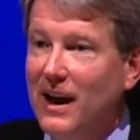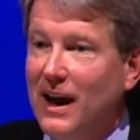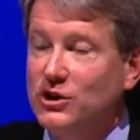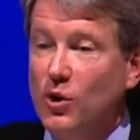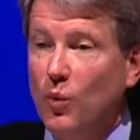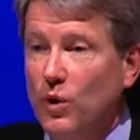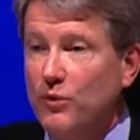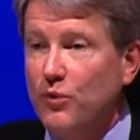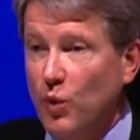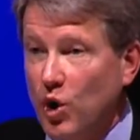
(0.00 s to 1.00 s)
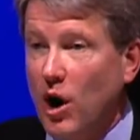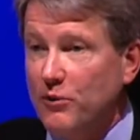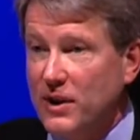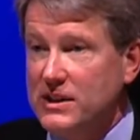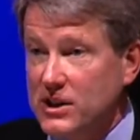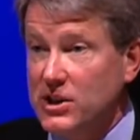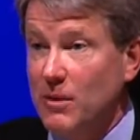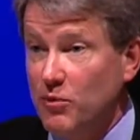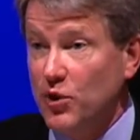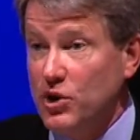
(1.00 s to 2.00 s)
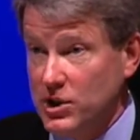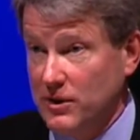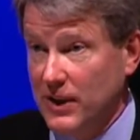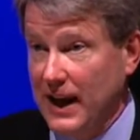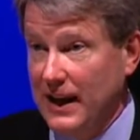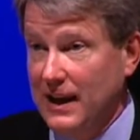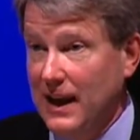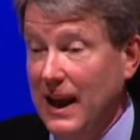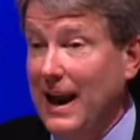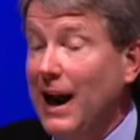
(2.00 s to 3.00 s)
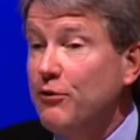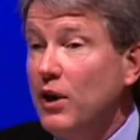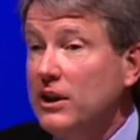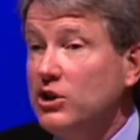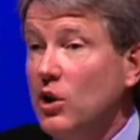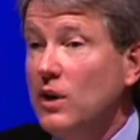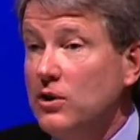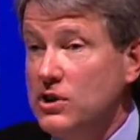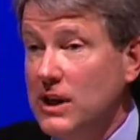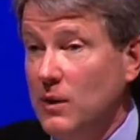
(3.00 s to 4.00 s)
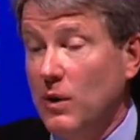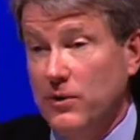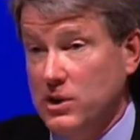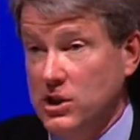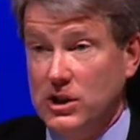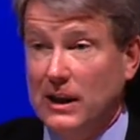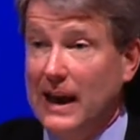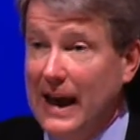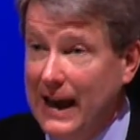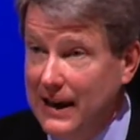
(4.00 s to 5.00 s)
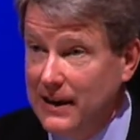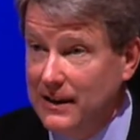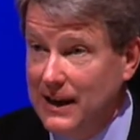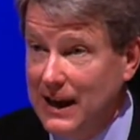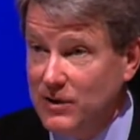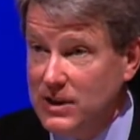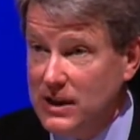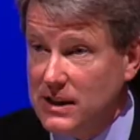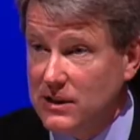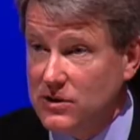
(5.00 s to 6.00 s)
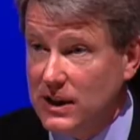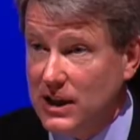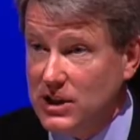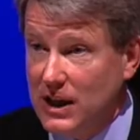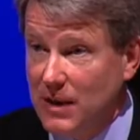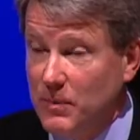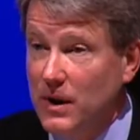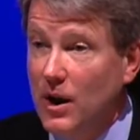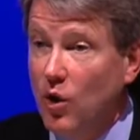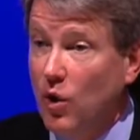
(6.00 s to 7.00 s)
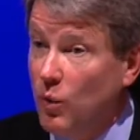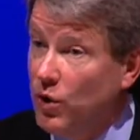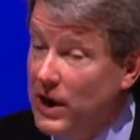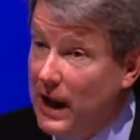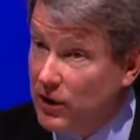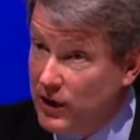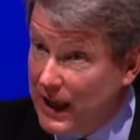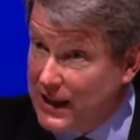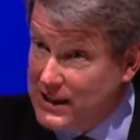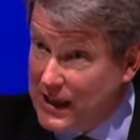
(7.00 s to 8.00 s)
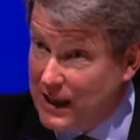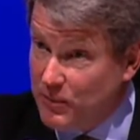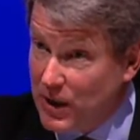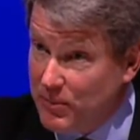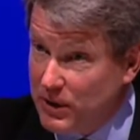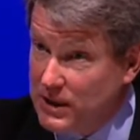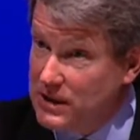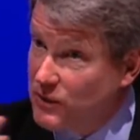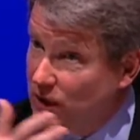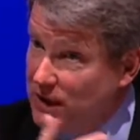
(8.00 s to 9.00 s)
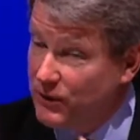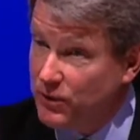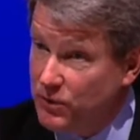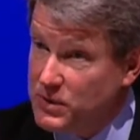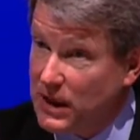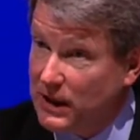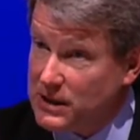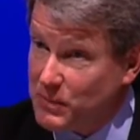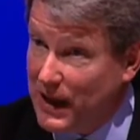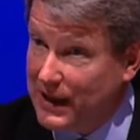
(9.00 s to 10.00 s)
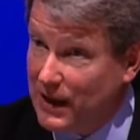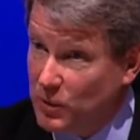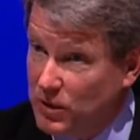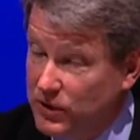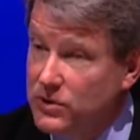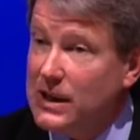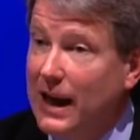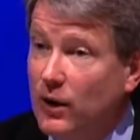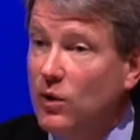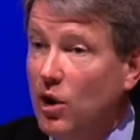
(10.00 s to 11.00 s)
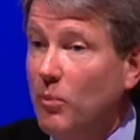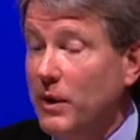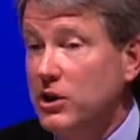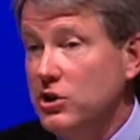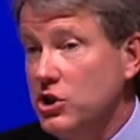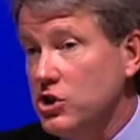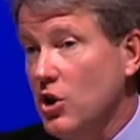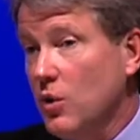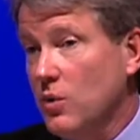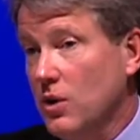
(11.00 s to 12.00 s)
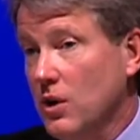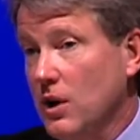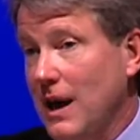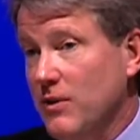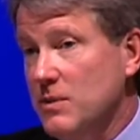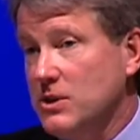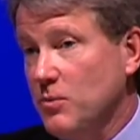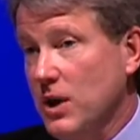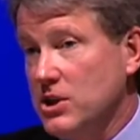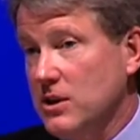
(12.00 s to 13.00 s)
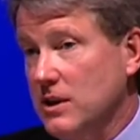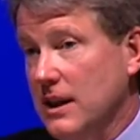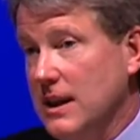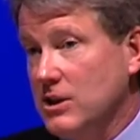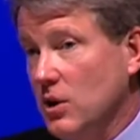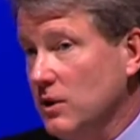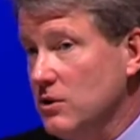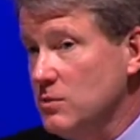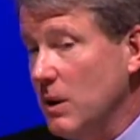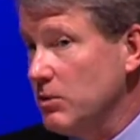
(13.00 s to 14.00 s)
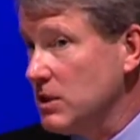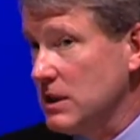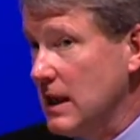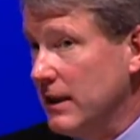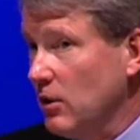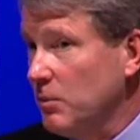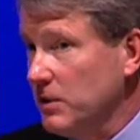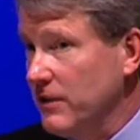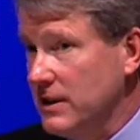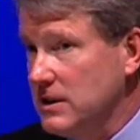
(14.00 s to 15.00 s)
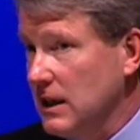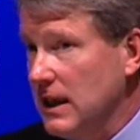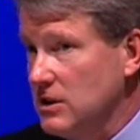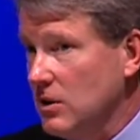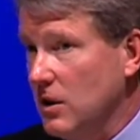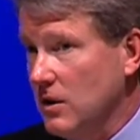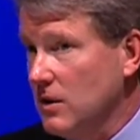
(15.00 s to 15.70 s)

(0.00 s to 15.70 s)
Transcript: And so we're all facing some version of that. And I frankly don't understand whether it's just a lag in the advertising industry catching up, or we're not learning how to sell it properly because it's very different from selling a spot on World News. I don't know, but just don't have the misimpression that that's only newspapers, because I don't believe that's the case at all.